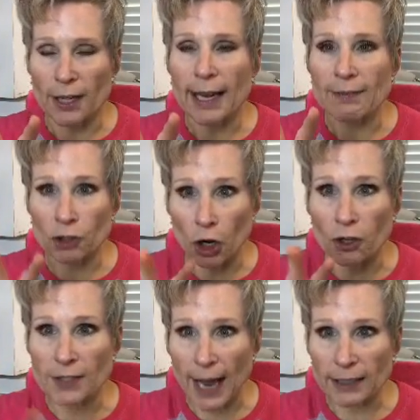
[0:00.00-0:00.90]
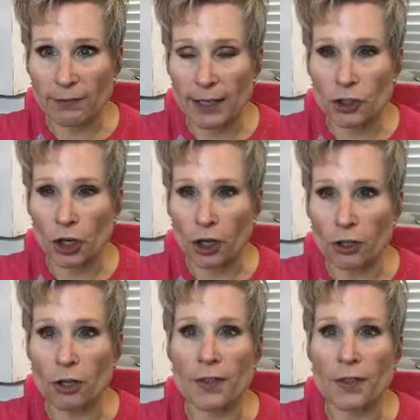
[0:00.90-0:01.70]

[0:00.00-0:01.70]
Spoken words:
Again, the charcoal is activated charcoal,